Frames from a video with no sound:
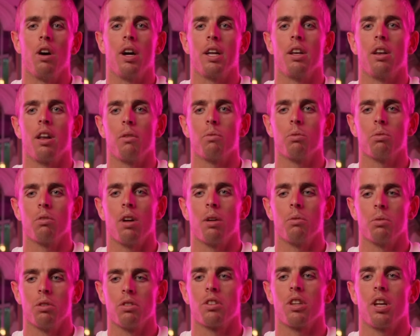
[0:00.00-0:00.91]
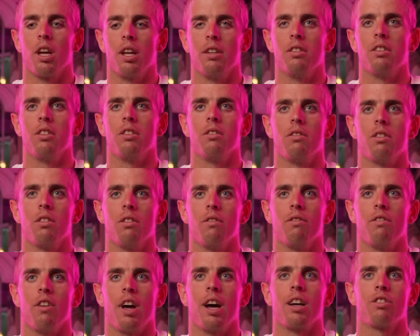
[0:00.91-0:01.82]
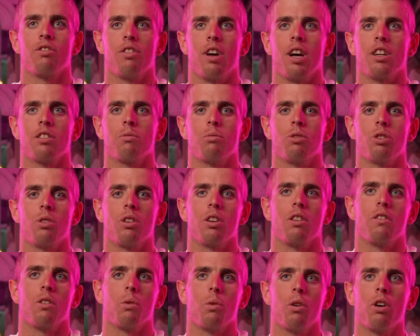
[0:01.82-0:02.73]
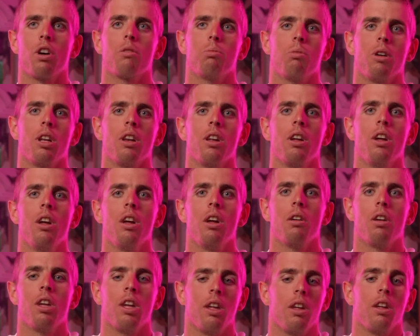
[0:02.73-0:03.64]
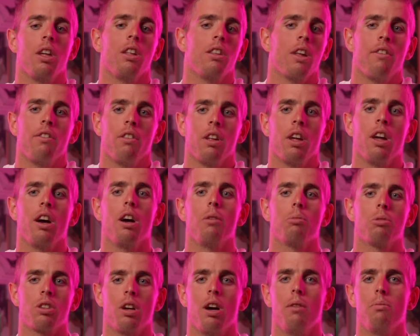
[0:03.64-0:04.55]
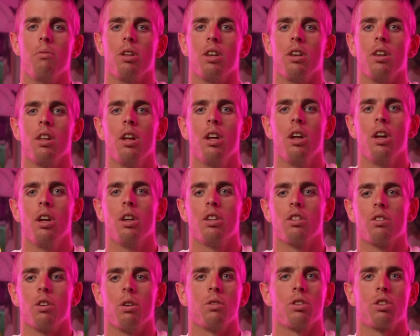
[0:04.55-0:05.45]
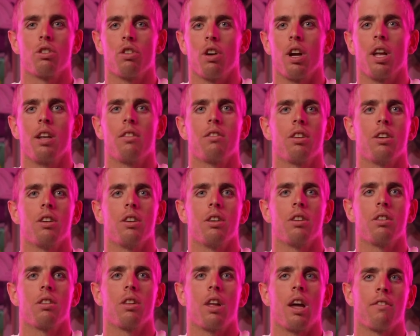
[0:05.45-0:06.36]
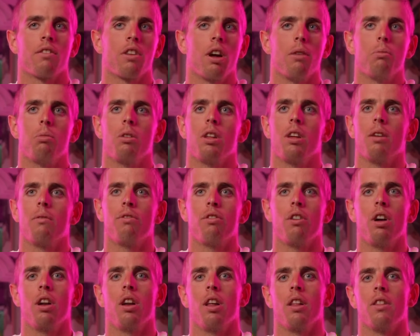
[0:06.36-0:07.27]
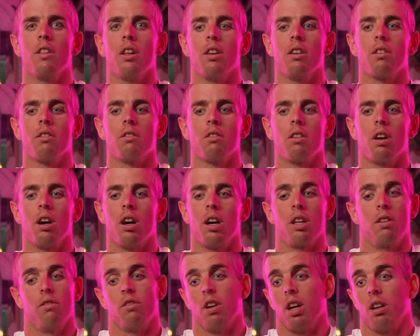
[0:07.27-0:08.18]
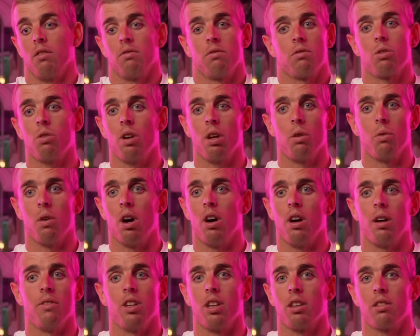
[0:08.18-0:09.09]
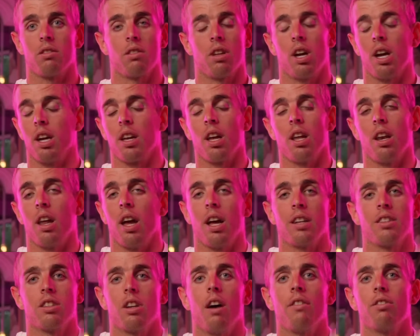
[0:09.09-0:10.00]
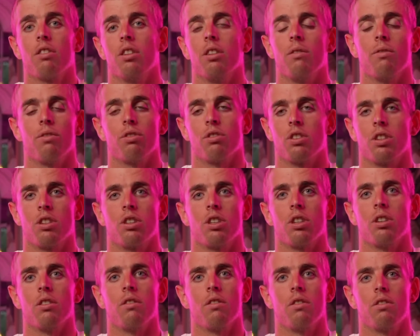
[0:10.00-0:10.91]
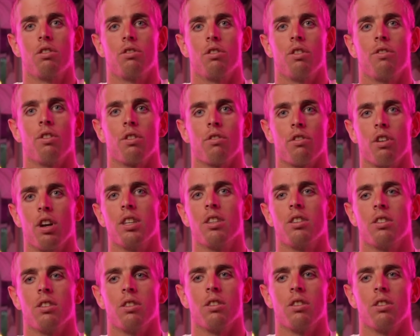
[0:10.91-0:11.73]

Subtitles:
I will say I did the vast majority of the work, but he definitely helped some, and so it was great to have company up front. And then he ran quite well. I mean, yeah, again, hats off to him for such a terrific race.